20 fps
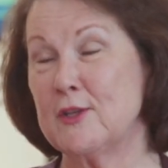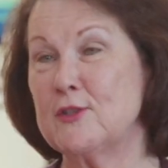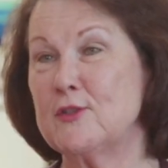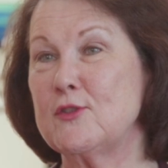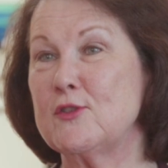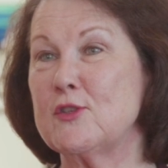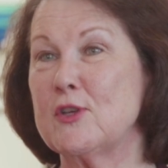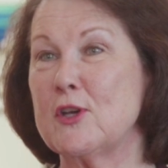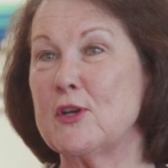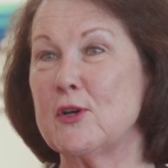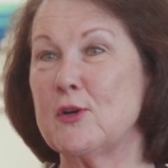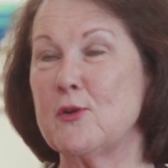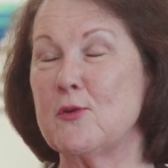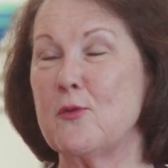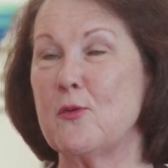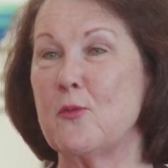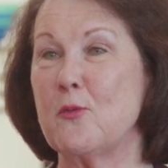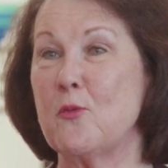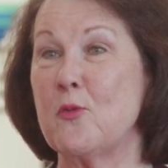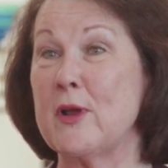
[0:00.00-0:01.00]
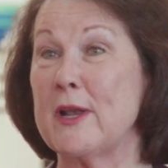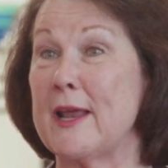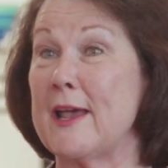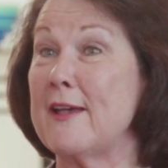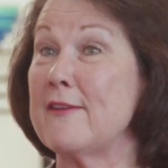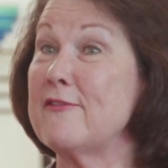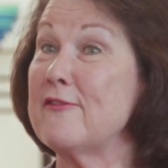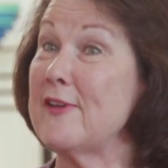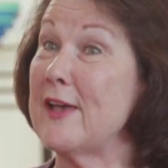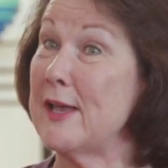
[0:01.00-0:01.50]
So when
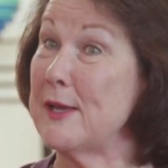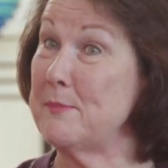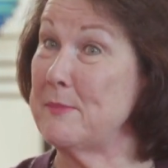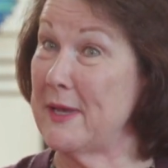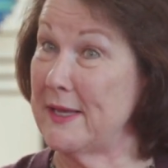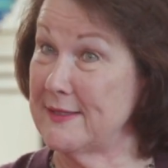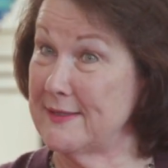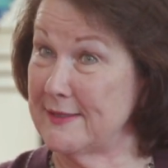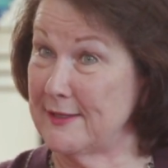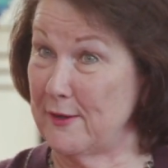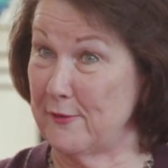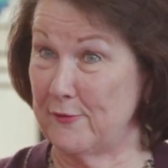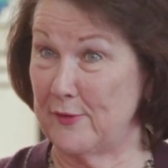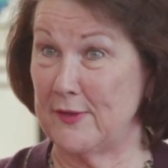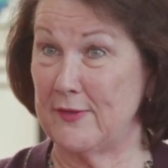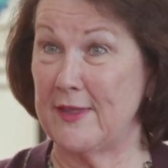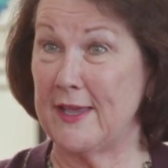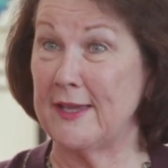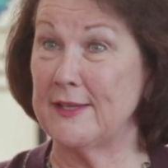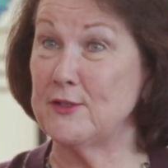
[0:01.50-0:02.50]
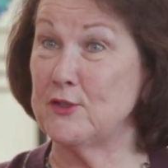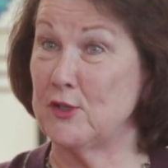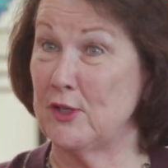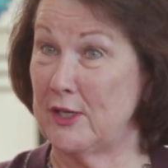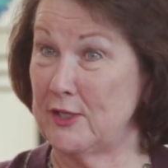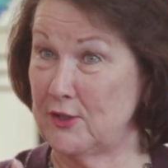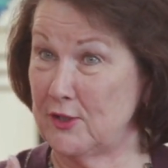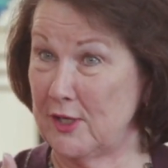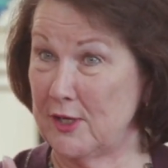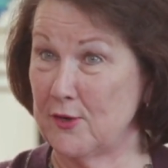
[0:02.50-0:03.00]
I find myself in that
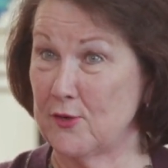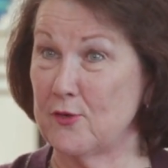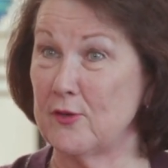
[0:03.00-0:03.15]
judging,